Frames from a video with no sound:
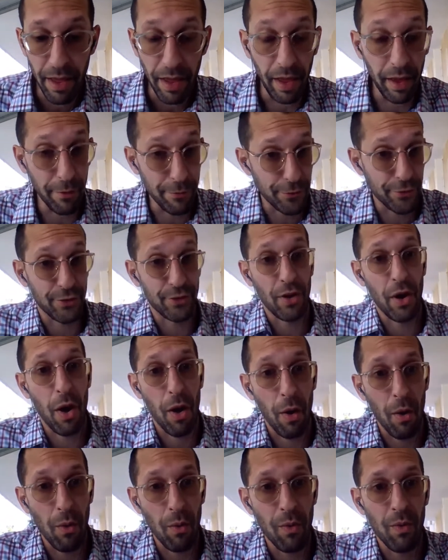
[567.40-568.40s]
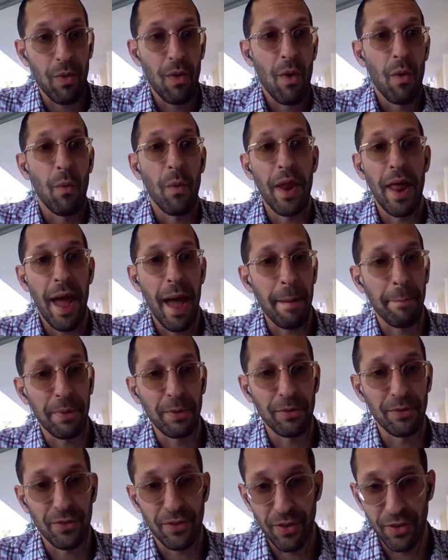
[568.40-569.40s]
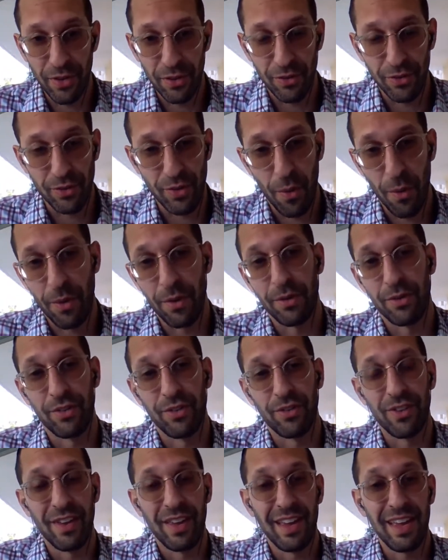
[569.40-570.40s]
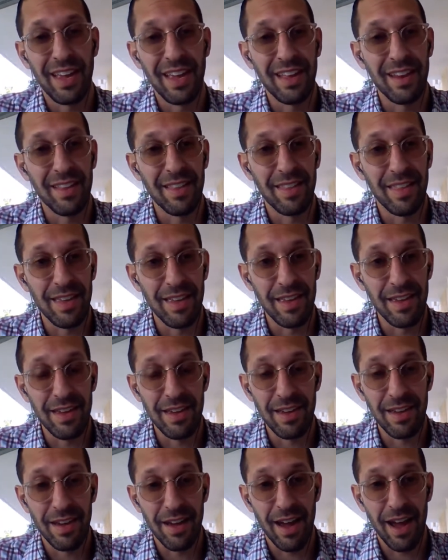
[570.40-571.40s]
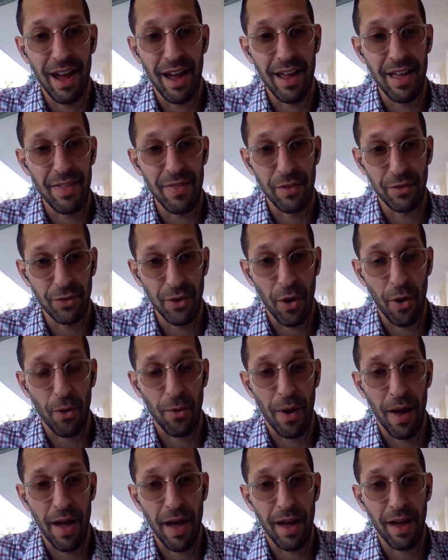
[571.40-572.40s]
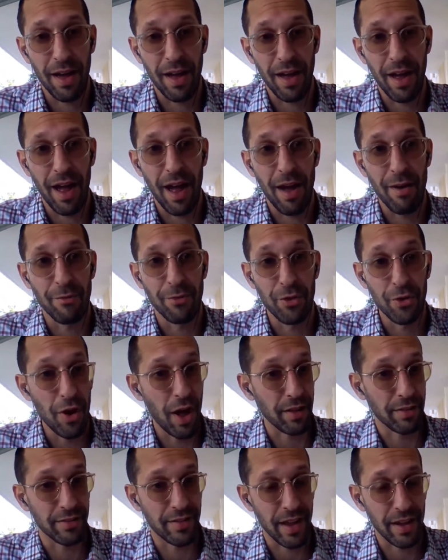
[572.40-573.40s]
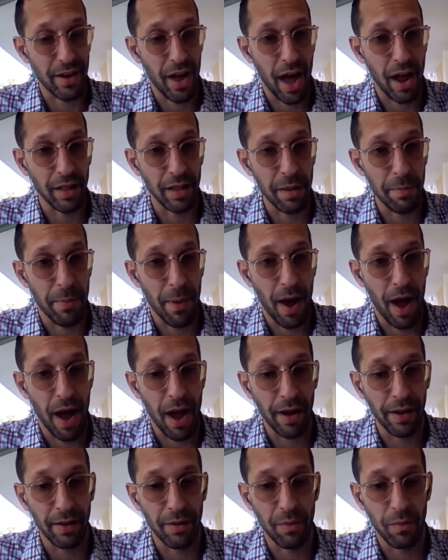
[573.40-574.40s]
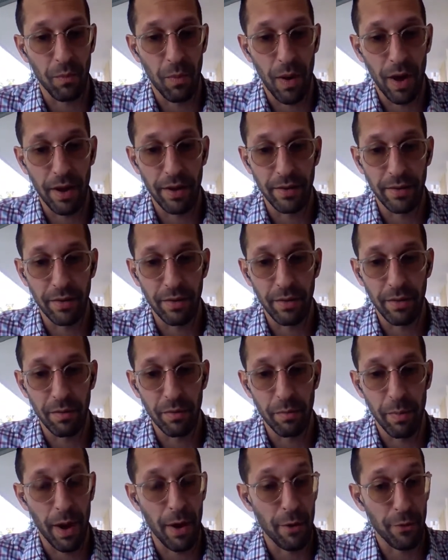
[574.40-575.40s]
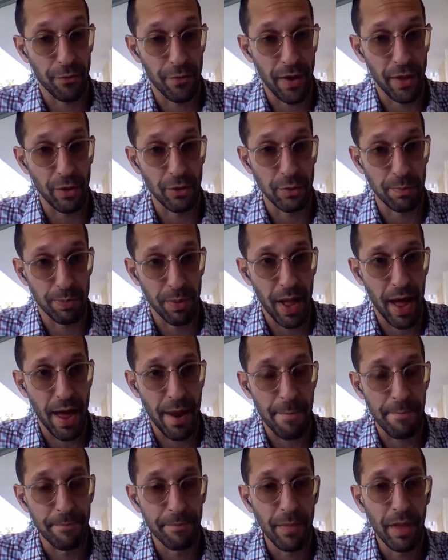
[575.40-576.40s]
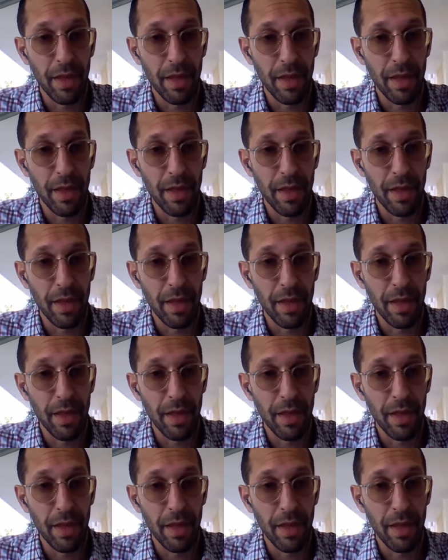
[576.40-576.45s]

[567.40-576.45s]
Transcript: If so, what happens to the source in the Torah of do not stand idly by your fellow's blood?